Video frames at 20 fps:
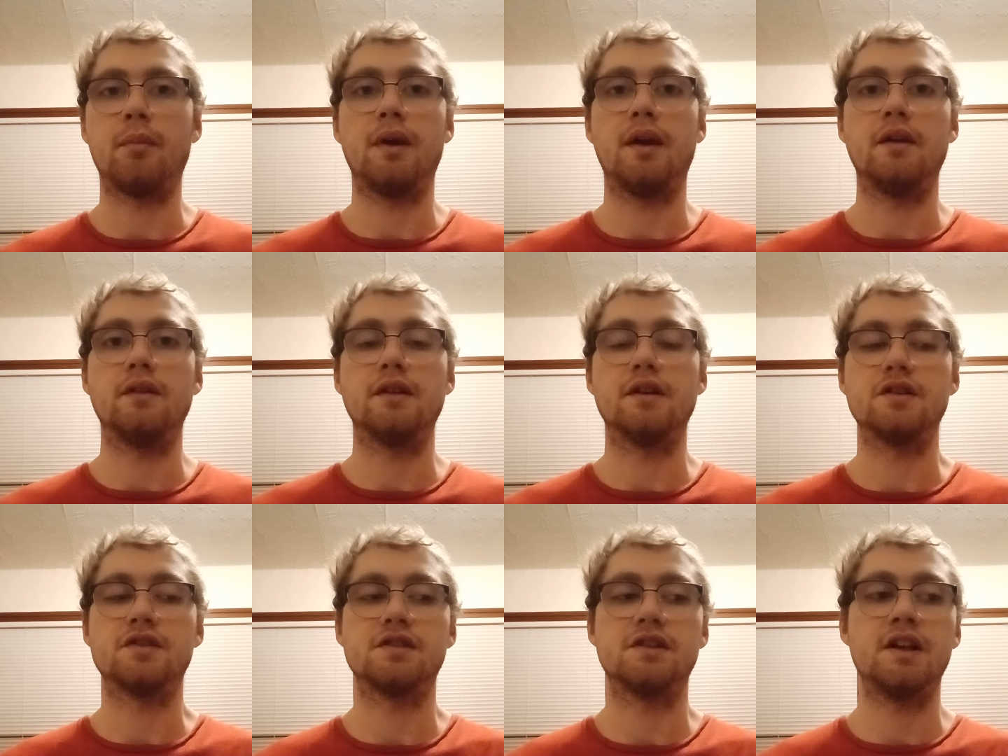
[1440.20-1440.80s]
I mean,
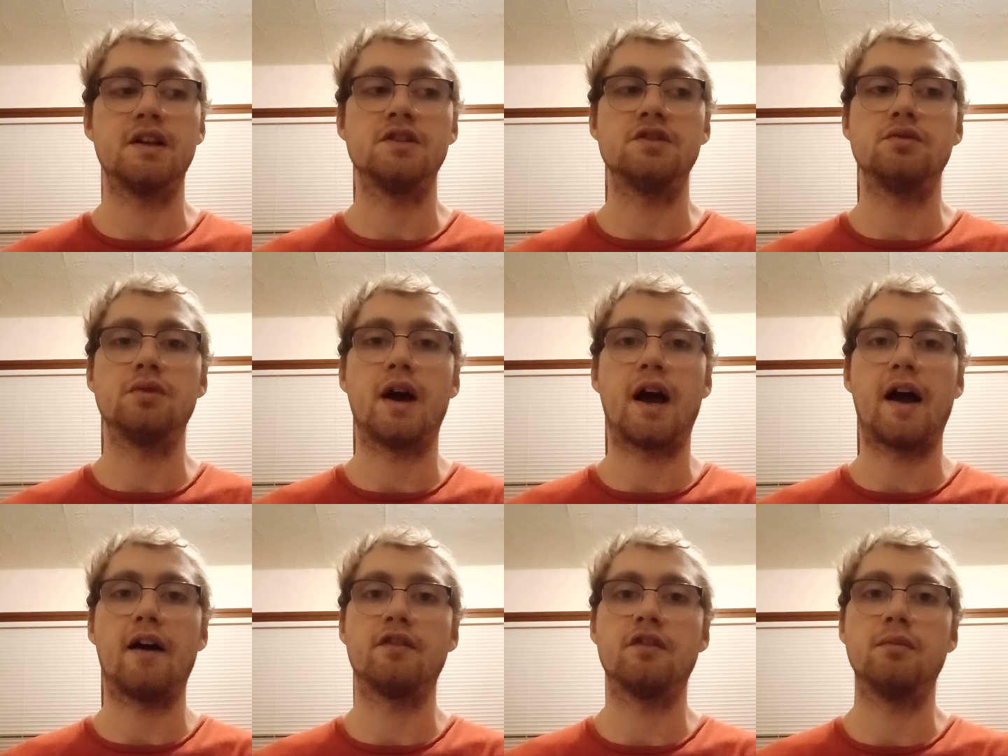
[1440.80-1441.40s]
there's things you
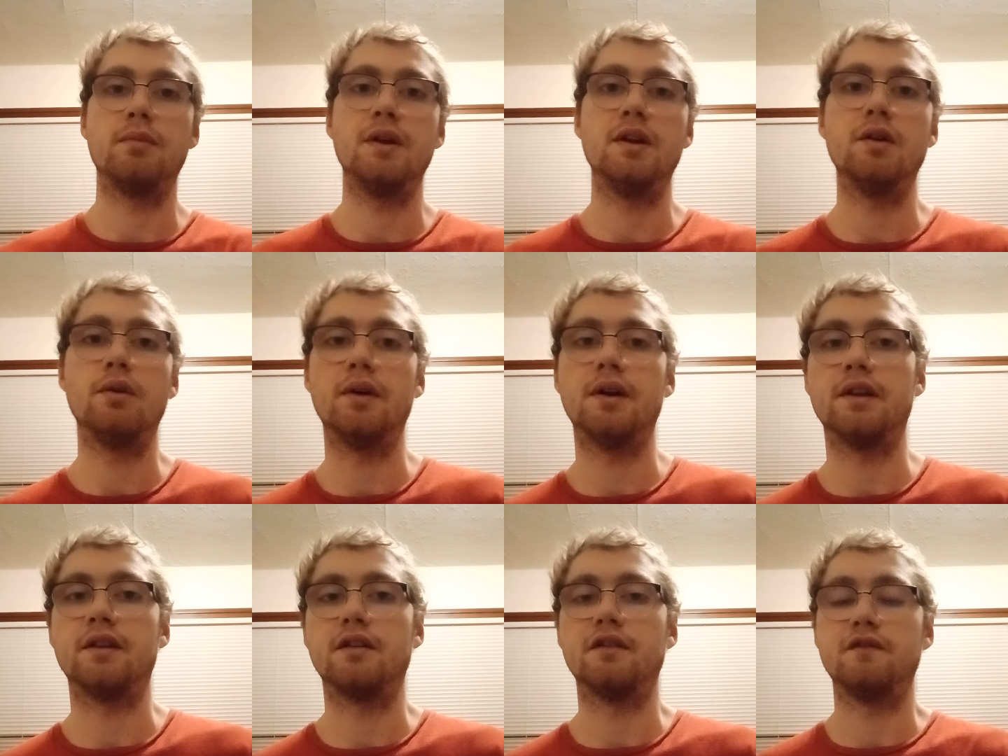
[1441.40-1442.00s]
have to be
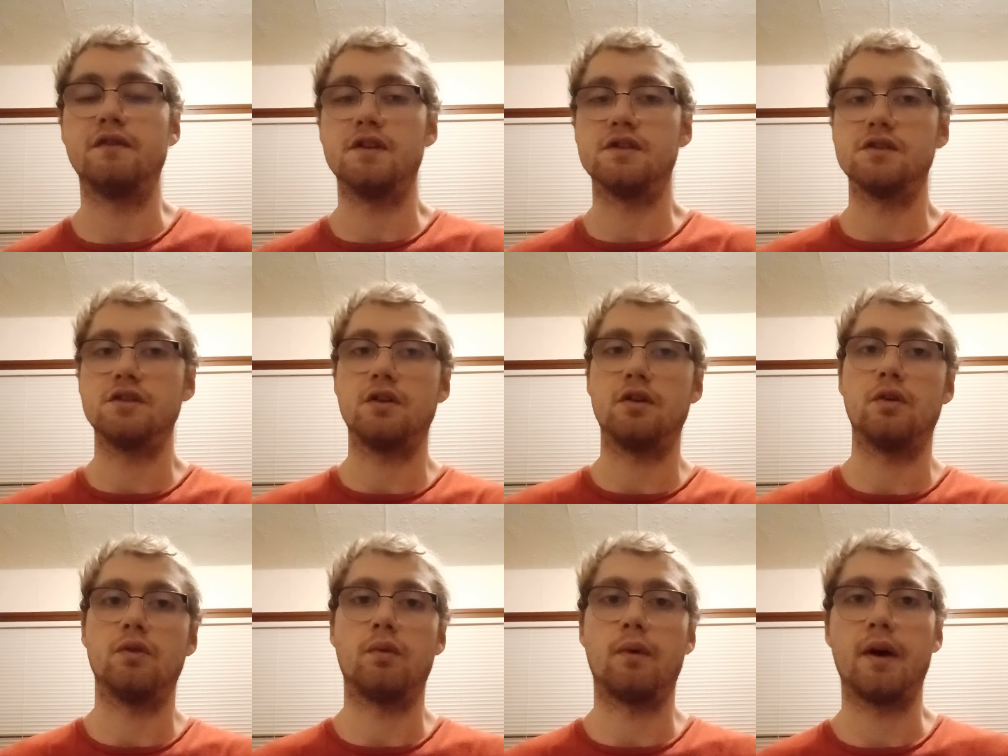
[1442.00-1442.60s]
doing in the
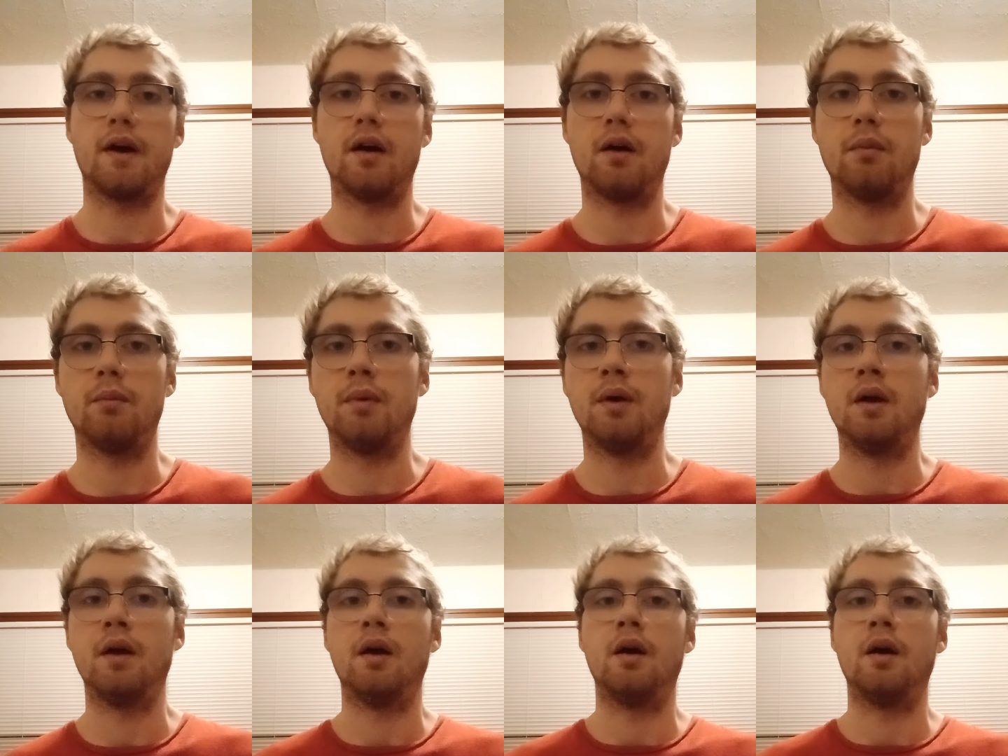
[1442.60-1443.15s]
physical realm.